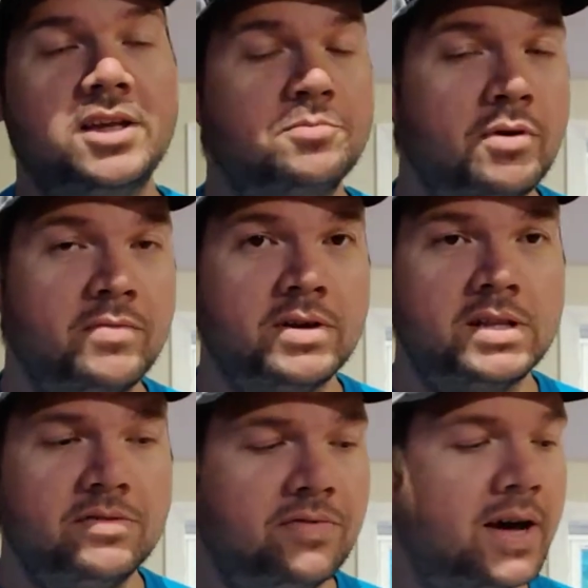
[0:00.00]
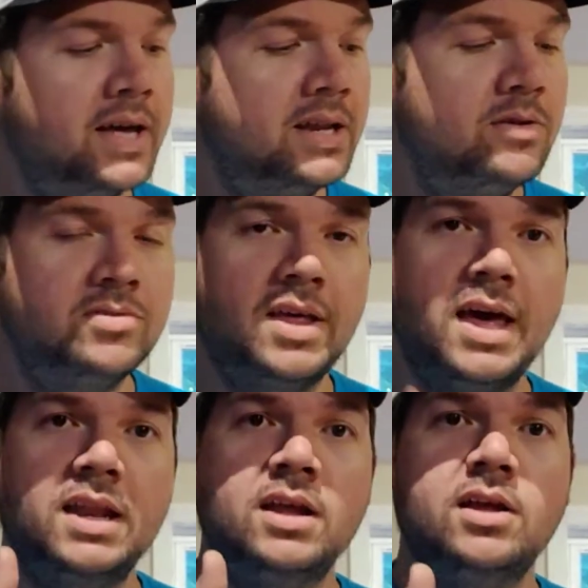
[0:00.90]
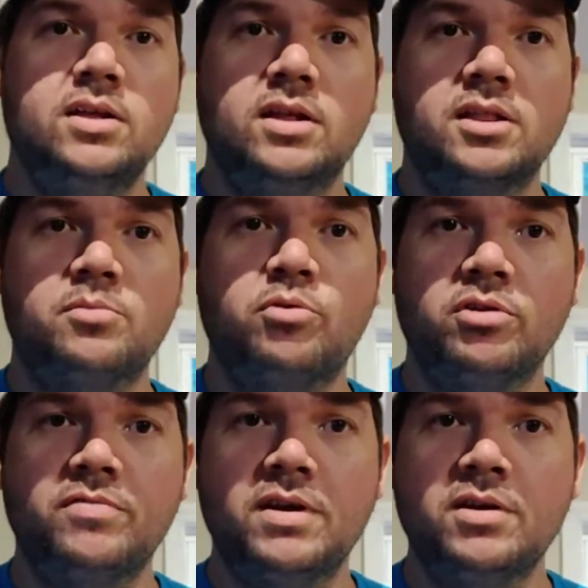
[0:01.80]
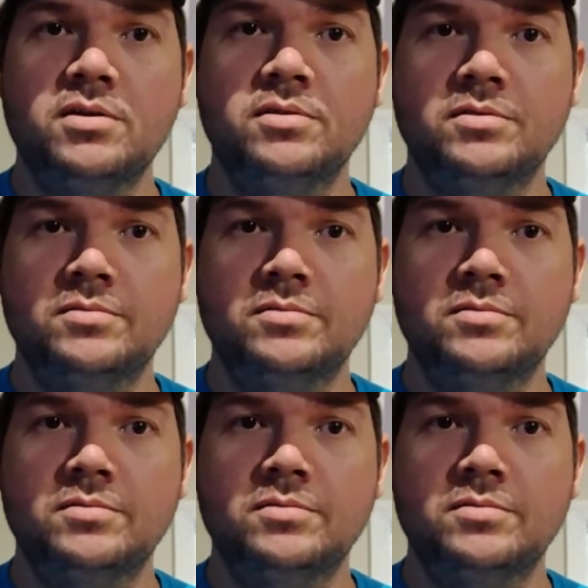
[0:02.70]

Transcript: That's perfectly fine to use that. The pointer finger,